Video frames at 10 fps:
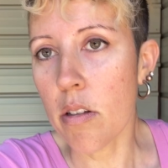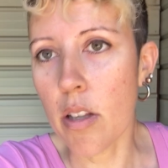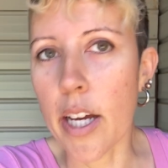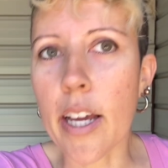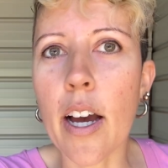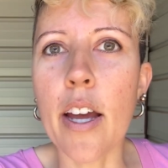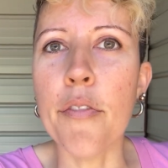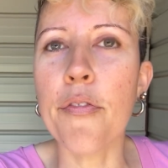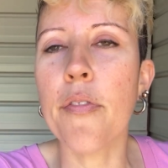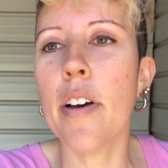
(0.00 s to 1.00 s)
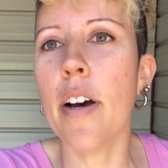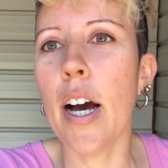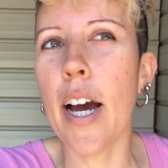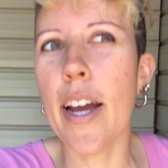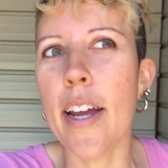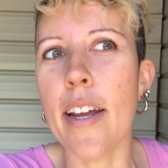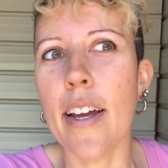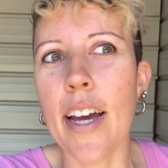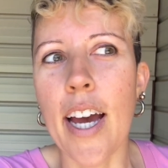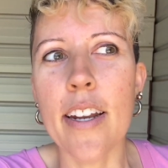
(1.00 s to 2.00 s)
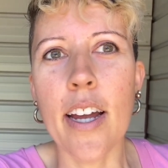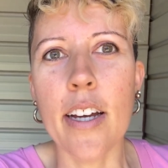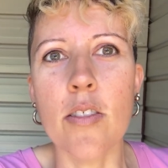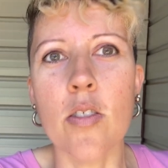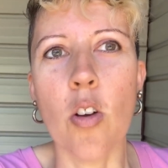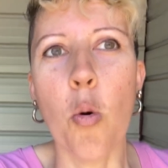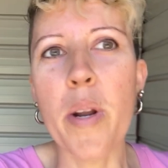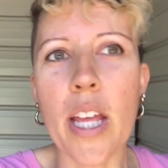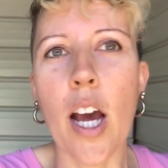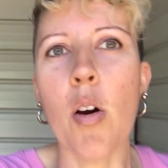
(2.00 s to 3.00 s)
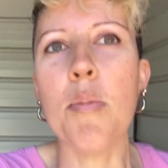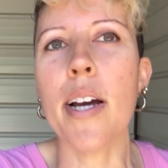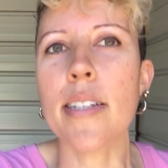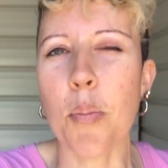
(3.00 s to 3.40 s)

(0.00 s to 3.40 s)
Like, if I hadn't had so many Kawi bikes,